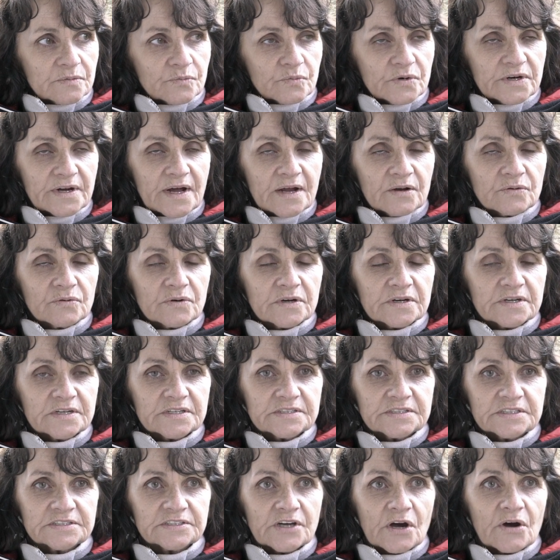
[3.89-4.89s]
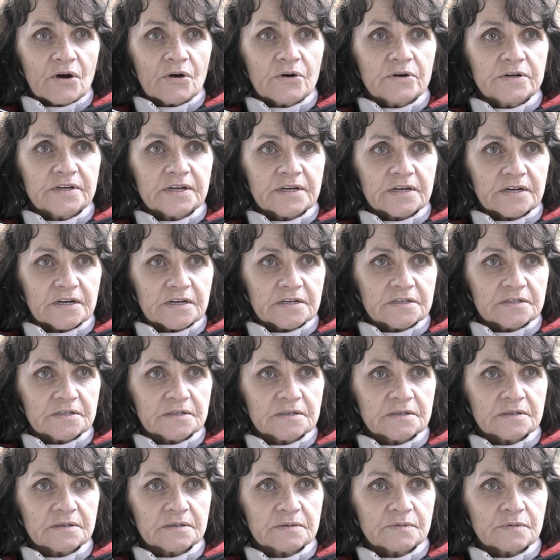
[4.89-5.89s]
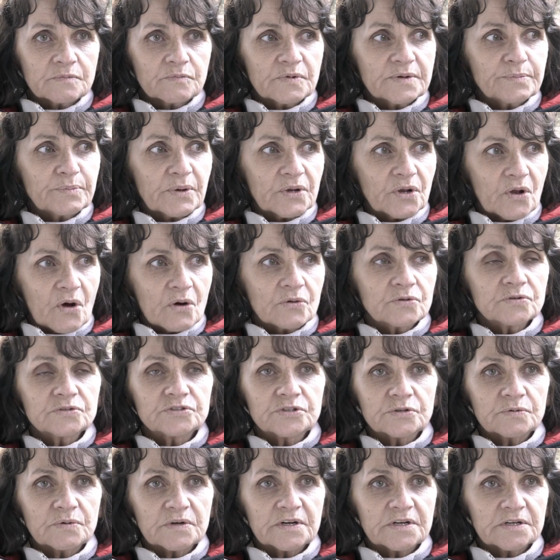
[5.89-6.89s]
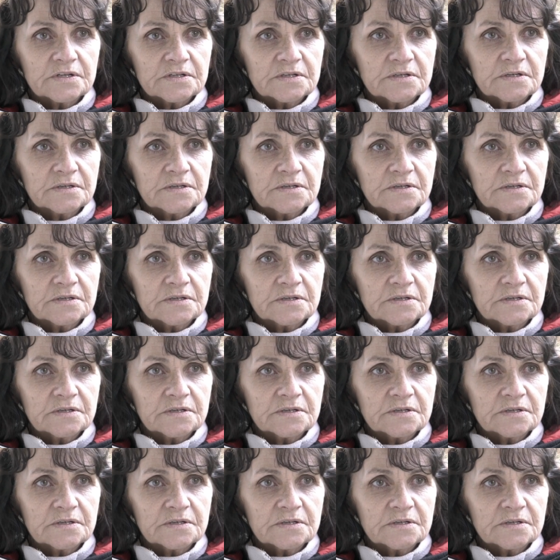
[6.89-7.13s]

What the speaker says: We don't look at it as owning it. We belong to it.